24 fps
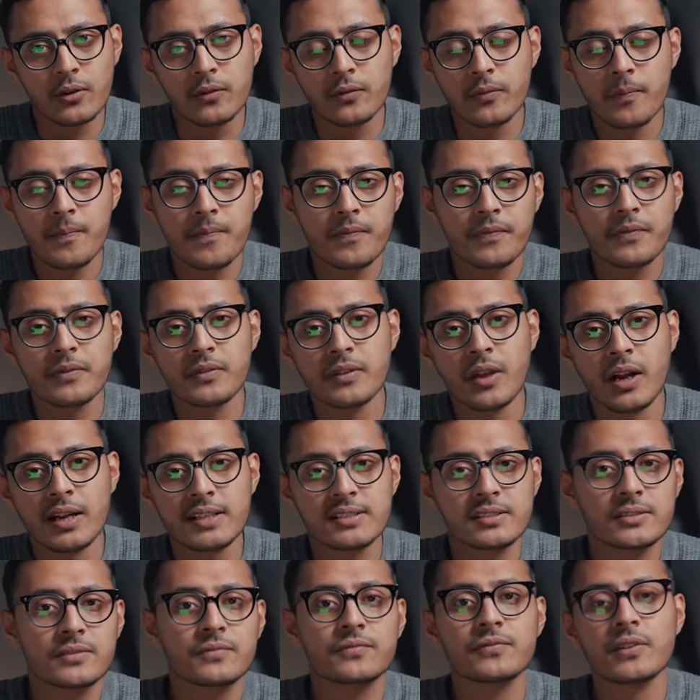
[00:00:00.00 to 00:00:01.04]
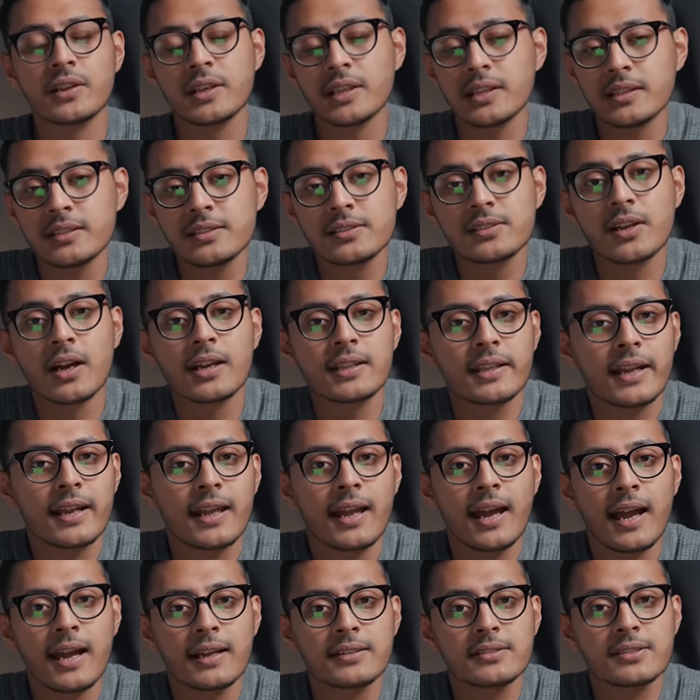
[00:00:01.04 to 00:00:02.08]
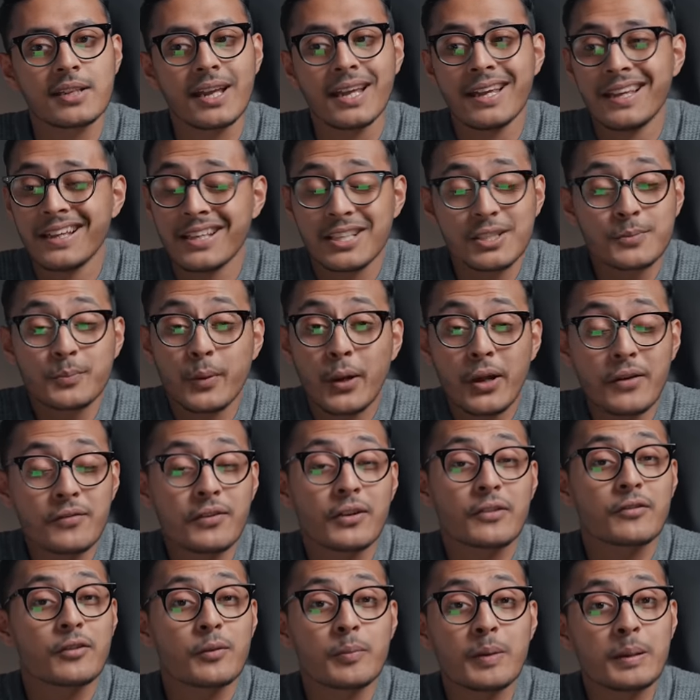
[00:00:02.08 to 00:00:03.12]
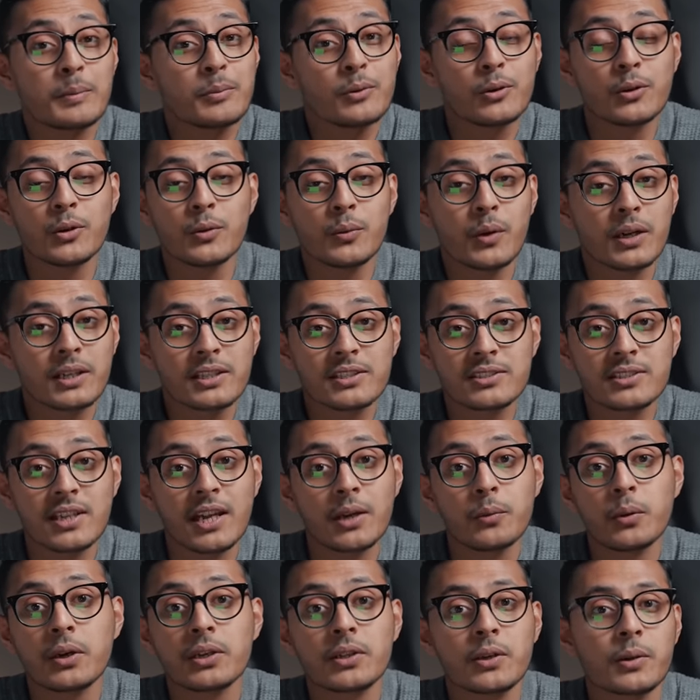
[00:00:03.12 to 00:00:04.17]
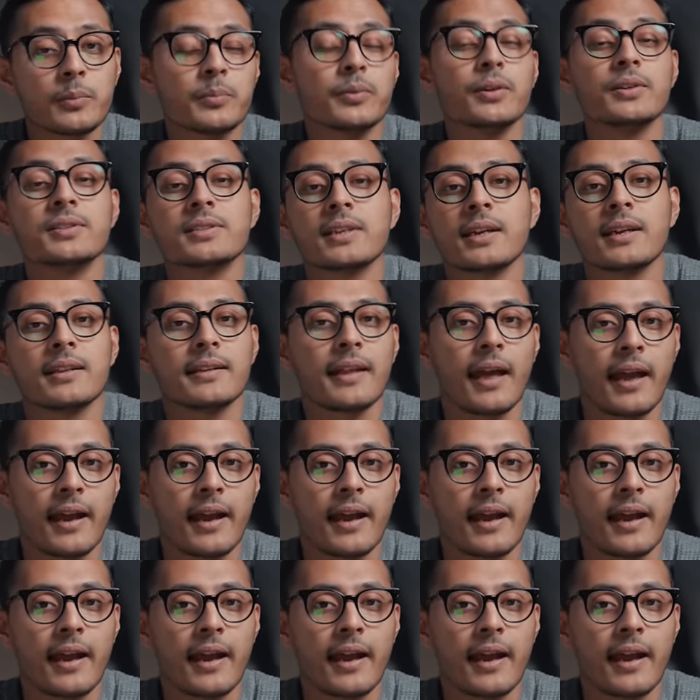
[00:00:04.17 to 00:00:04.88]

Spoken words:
of nice friendly design that it has, it's perfect for people who want to share one computer in the